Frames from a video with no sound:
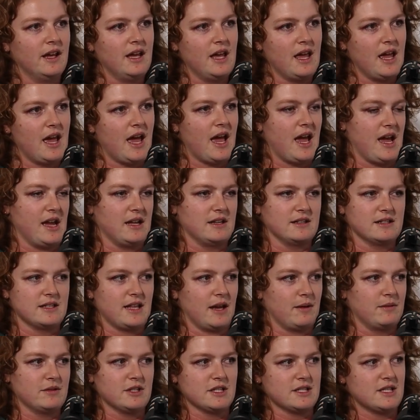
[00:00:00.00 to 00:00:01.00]
and they
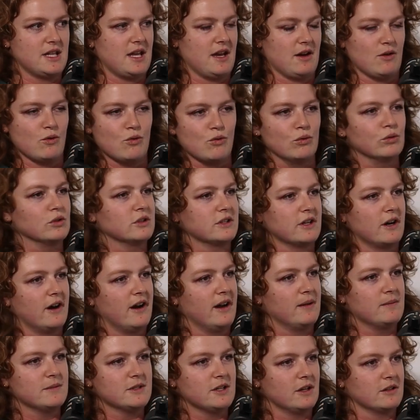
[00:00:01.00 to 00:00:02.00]
were just there all the
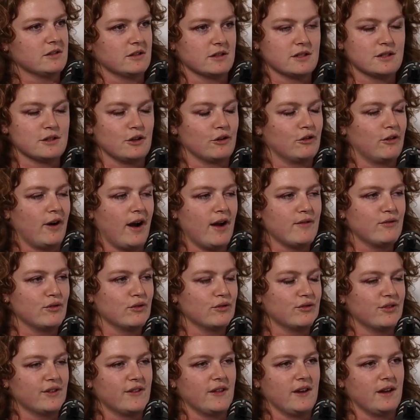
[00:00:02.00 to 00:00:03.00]
time. So I was just so grateful
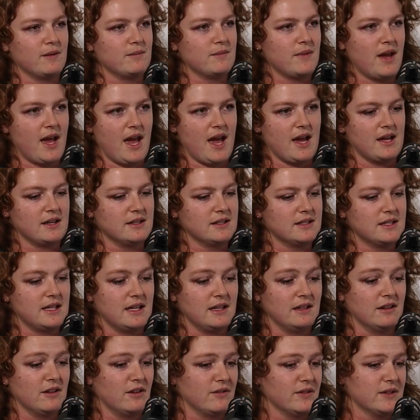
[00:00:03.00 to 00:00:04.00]
for them. And
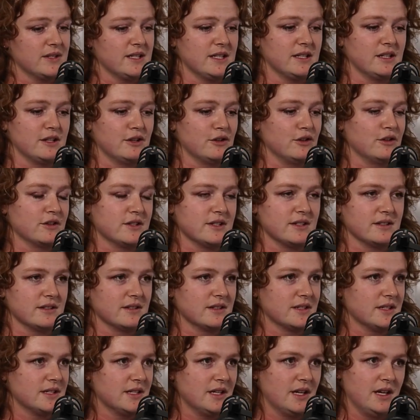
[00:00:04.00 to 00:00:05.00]
then obviously the
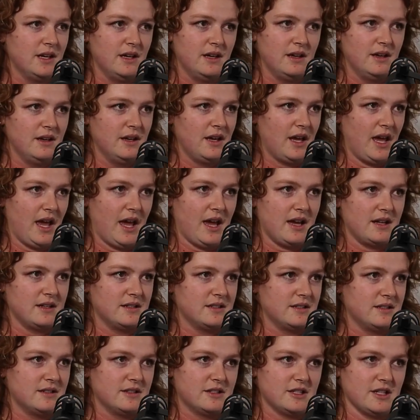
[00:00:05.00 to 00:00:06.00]
nurses had
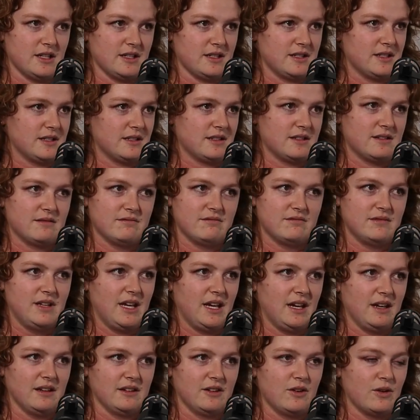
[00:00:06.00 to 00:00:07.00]
just
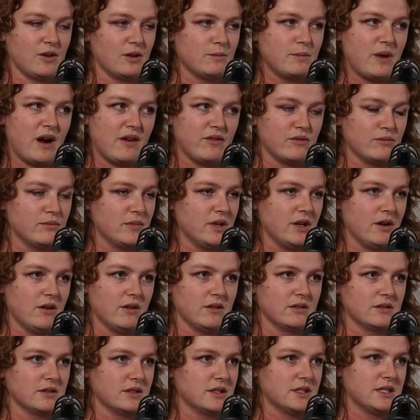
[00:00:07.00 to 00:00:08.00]
gone above and
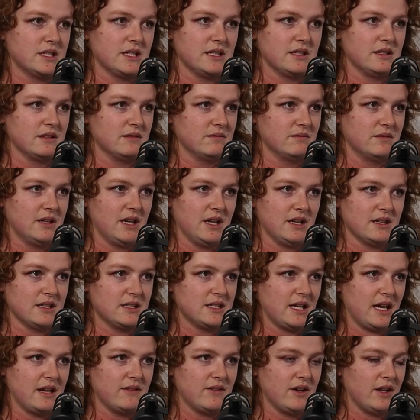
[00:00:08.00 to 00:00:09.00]
beyond to
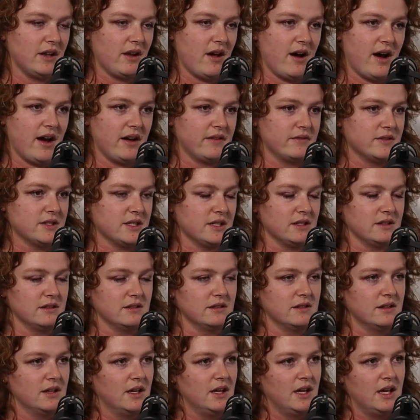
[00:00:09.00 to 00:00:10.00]
save our lives and
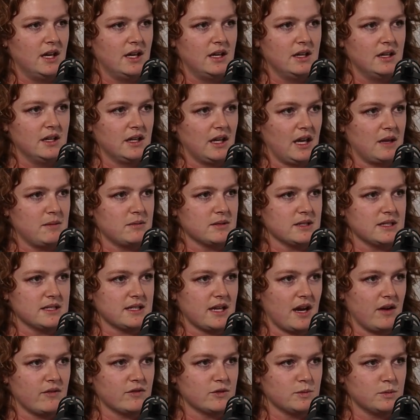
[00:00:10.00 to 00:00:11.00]
keep us as
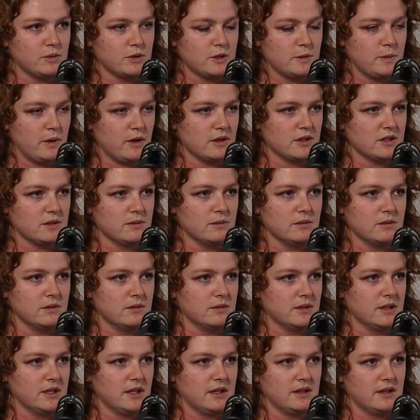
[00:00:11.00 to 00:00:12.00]
comfortable as possible.
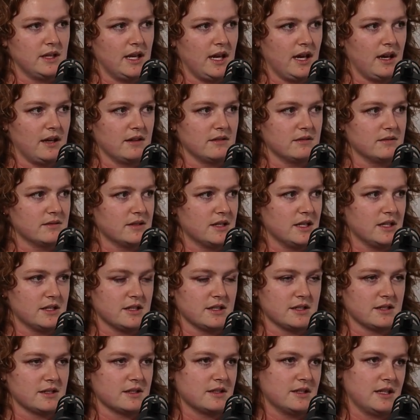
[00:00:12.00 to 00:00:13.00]
And they're
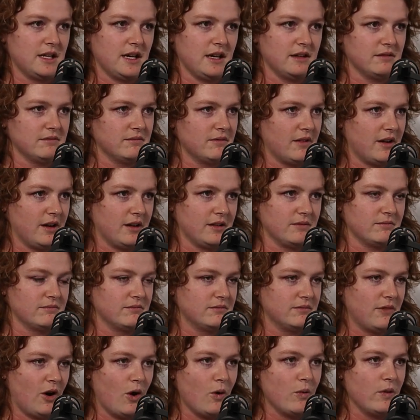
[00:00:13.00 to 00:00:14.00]
just I
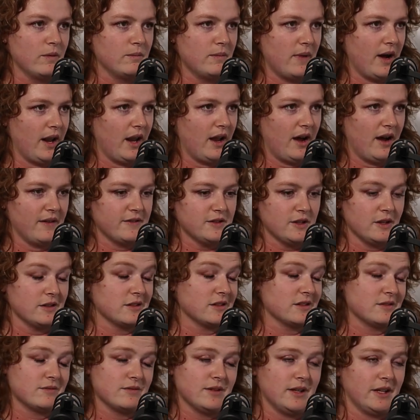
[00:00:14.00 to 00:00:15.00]
owe them my life, so I was
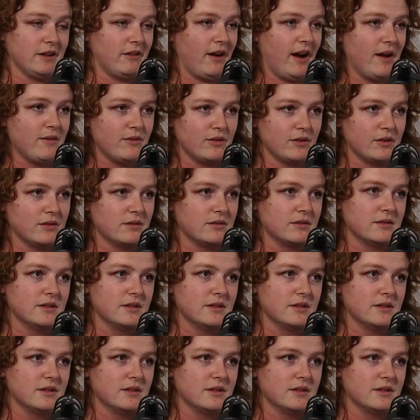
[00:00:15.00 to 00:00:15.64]
just really grateful.